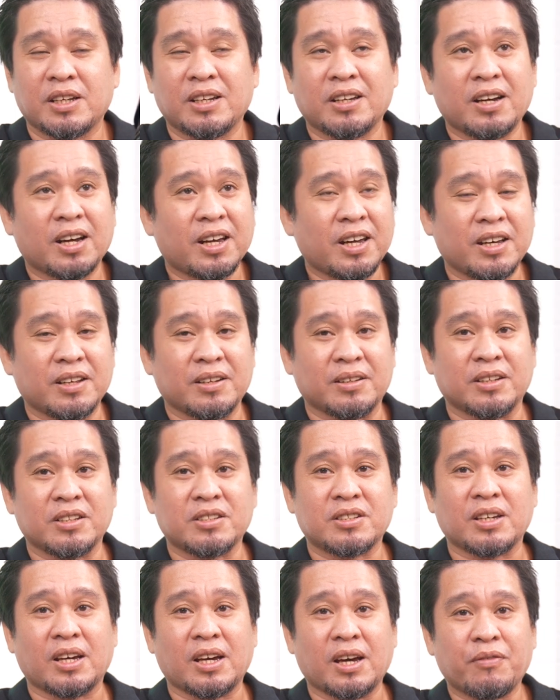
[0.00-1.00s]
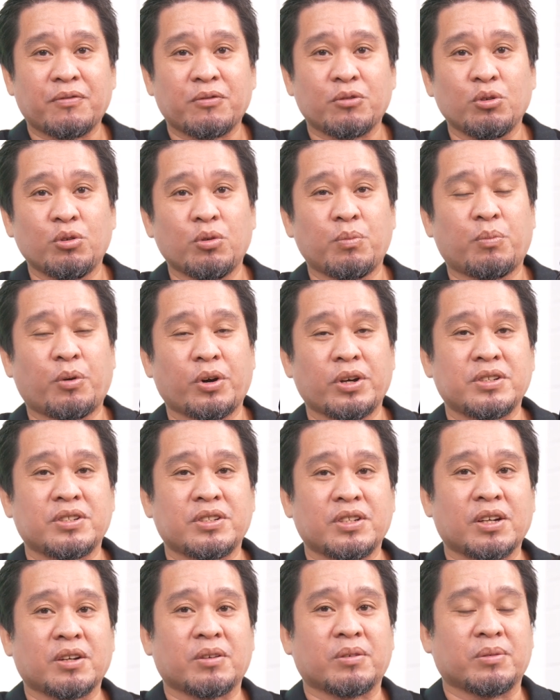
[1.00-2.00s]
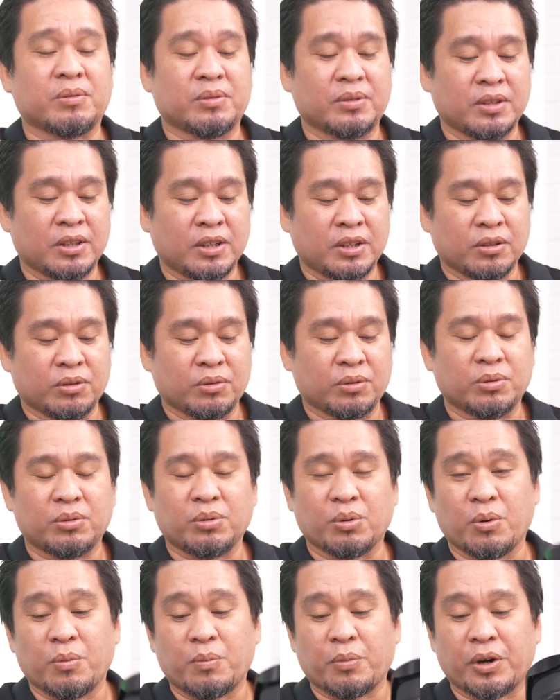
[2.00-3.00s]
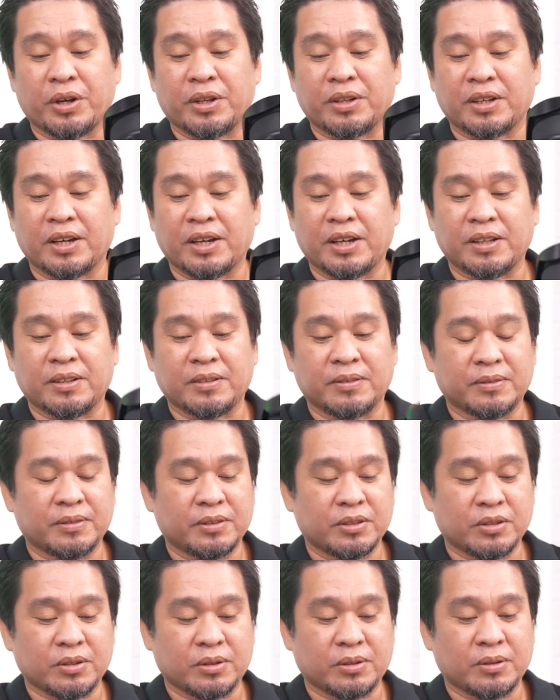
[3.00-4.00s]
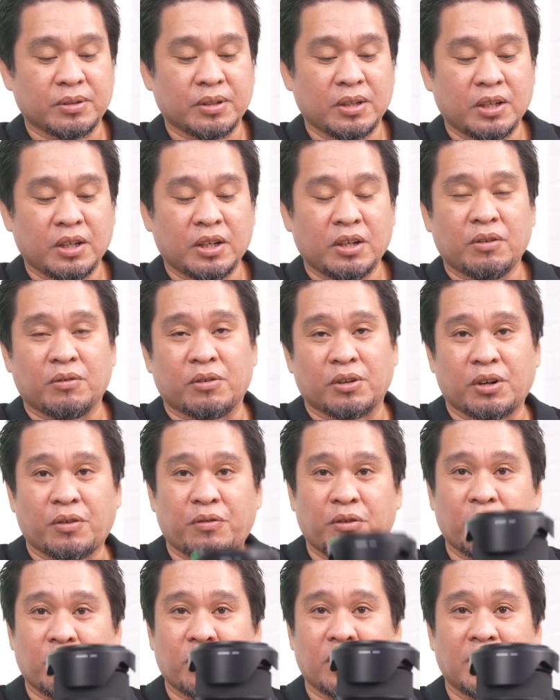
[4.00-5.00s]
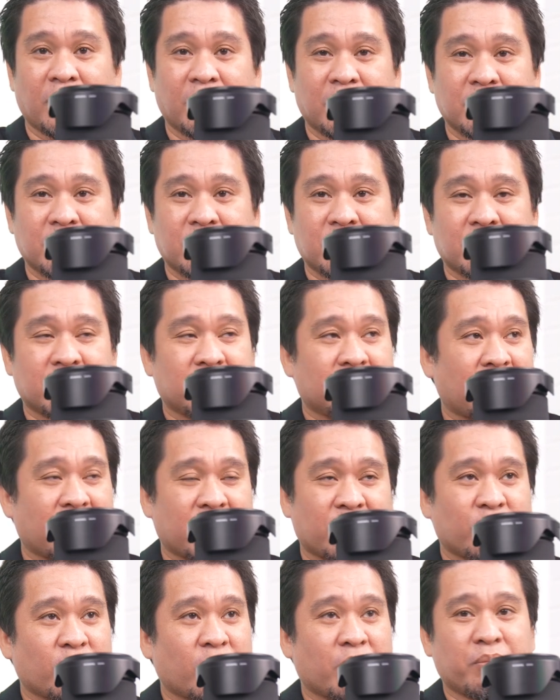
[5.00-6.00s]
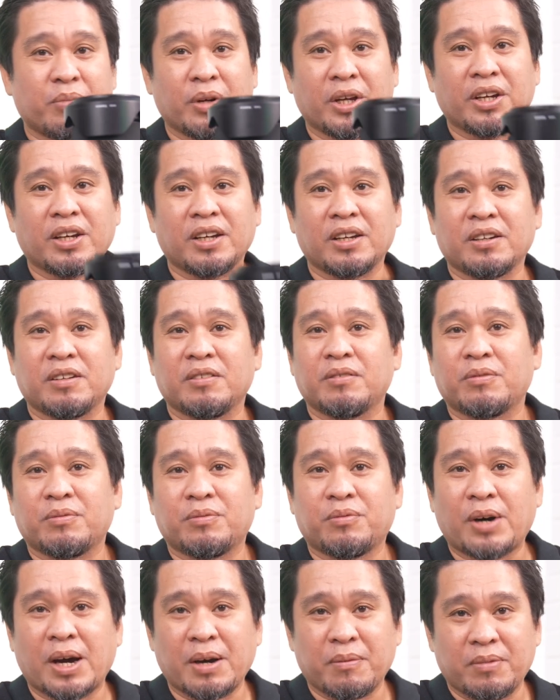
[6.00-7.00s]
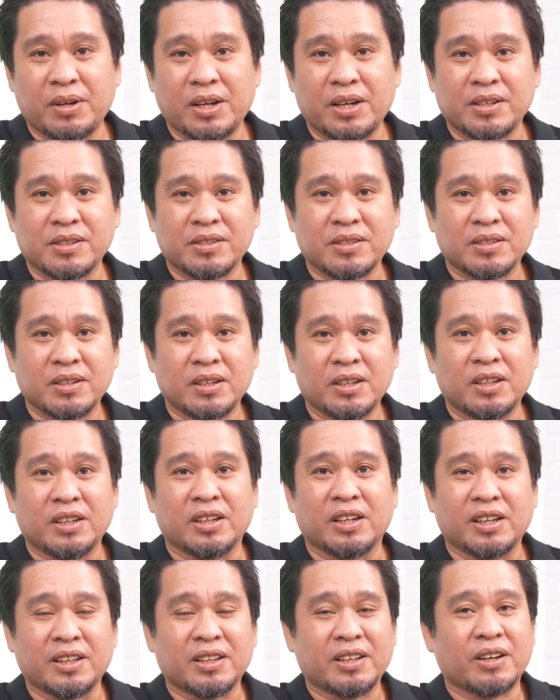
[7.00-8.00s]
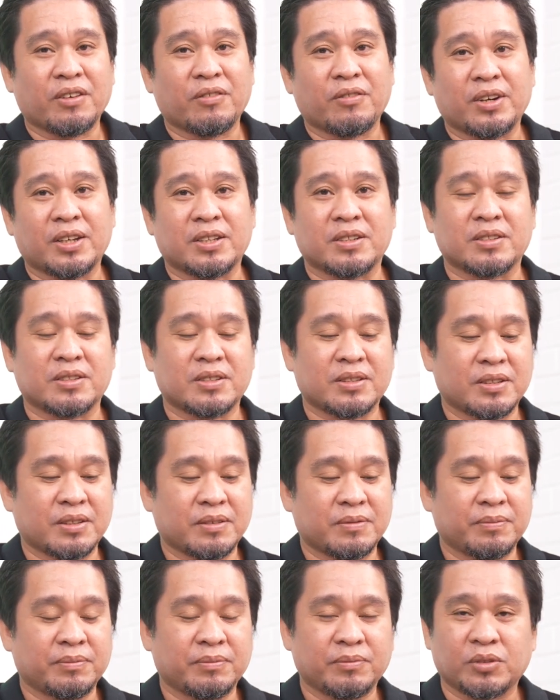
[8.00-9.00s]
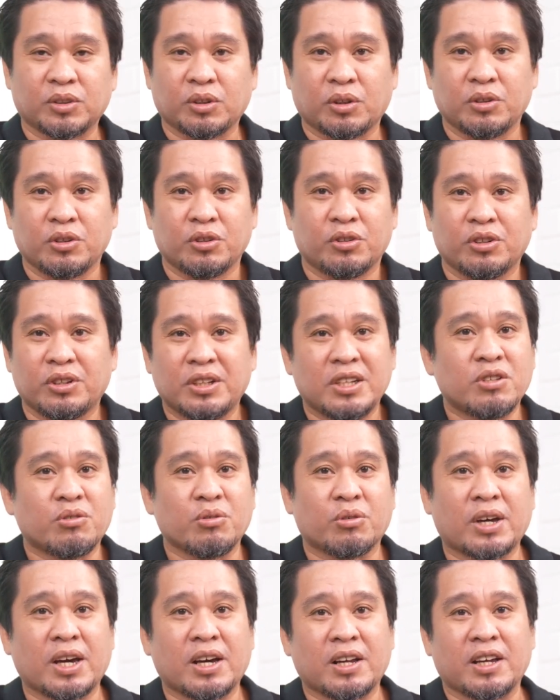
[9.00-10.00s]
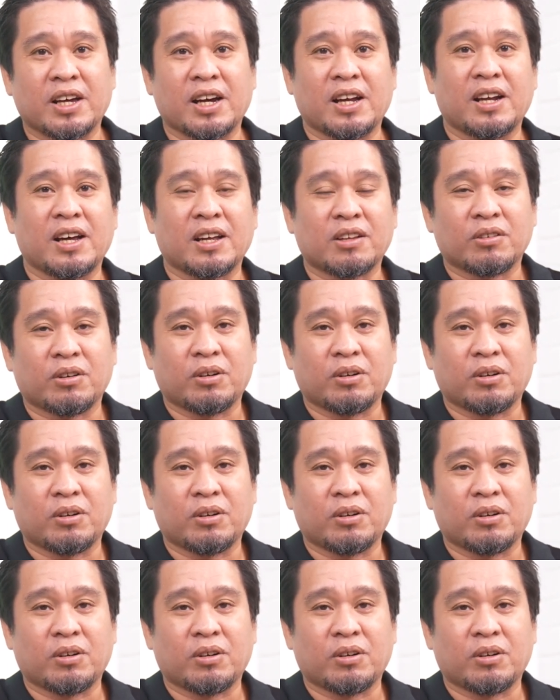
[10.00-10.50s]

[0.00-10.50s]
And again, it's f2.0 to 2.8. So for the focal lens, like you are bringing five lens in the events. So you don't need to carry a lot